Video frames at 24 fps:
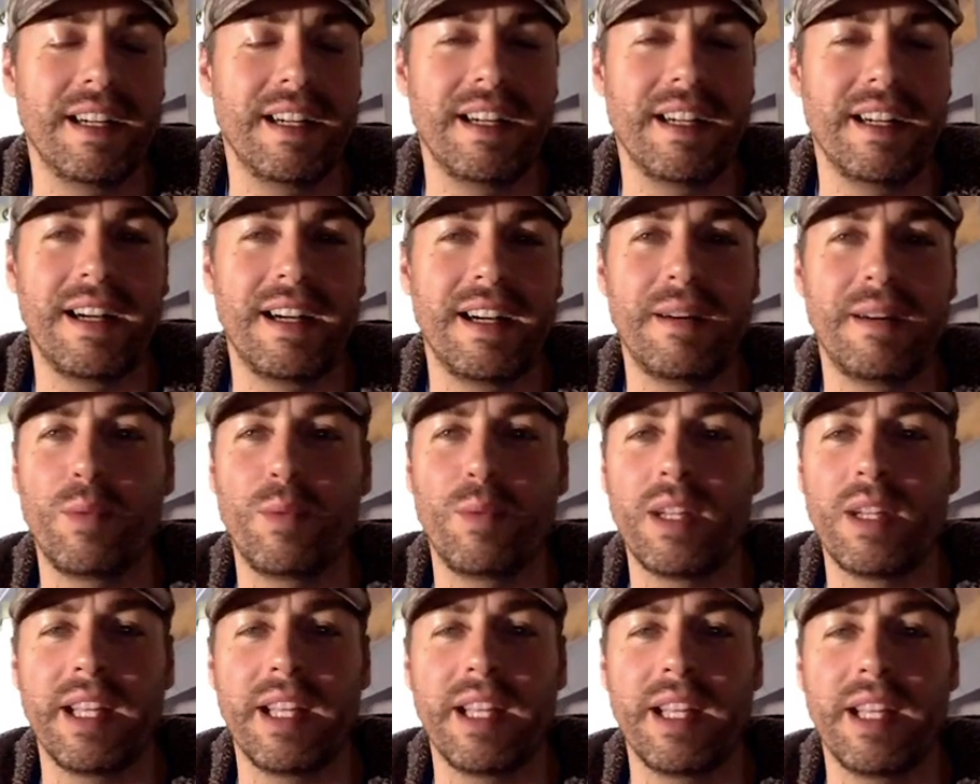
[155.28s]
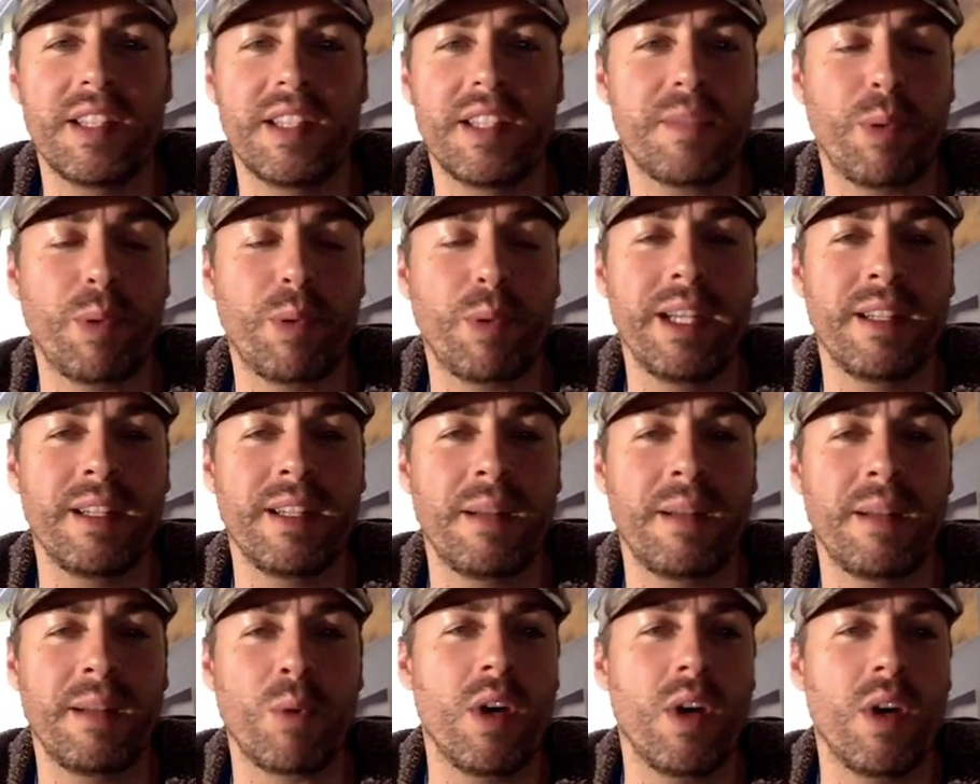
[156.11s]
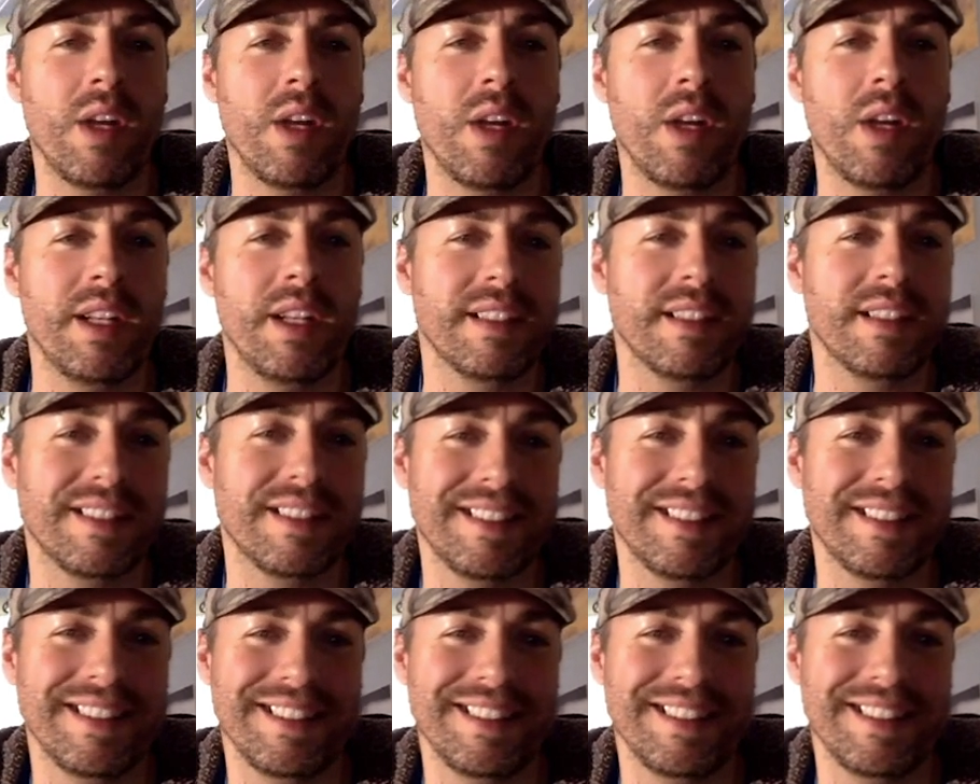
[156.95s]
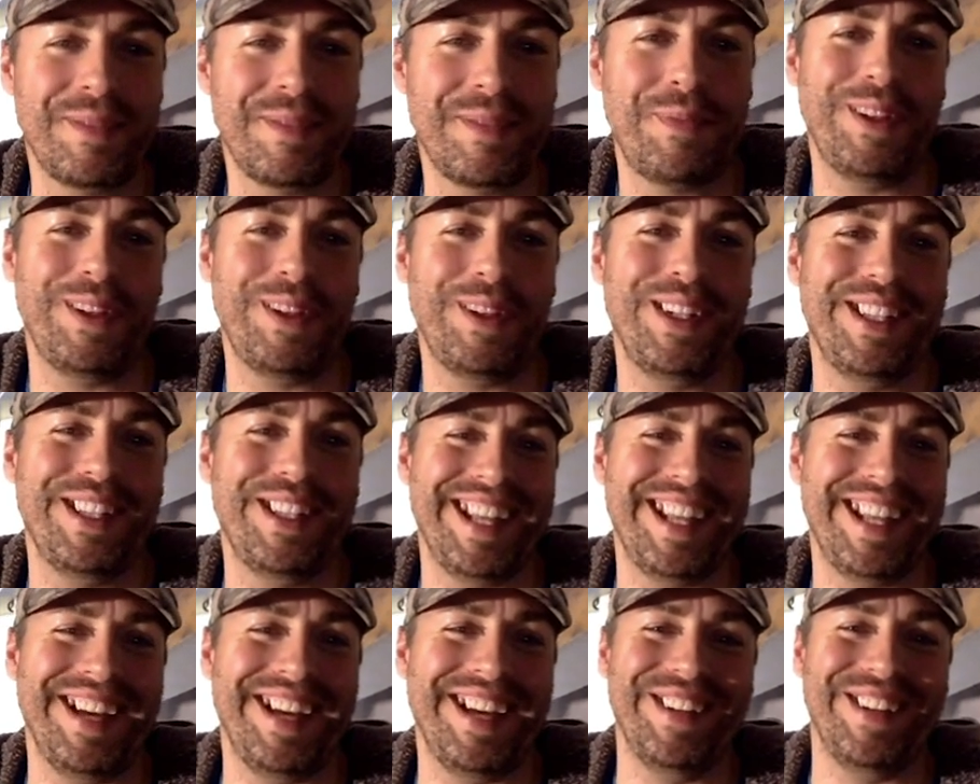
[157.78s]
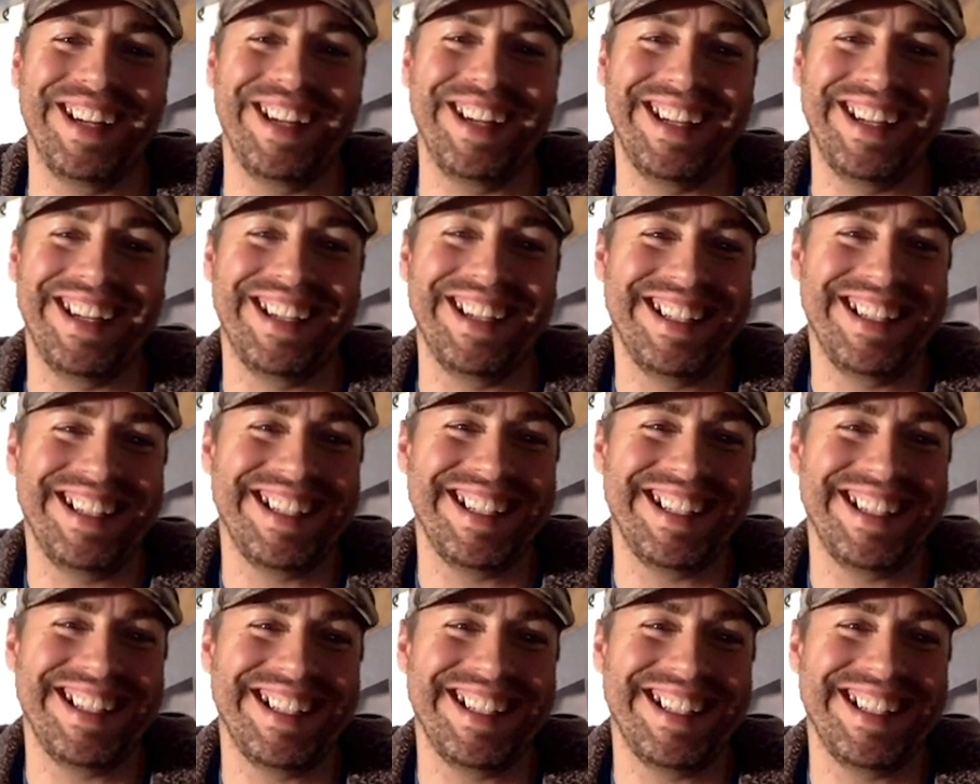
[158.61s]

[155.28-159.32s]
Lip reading: Well, it's spring number one. Let's put it that way.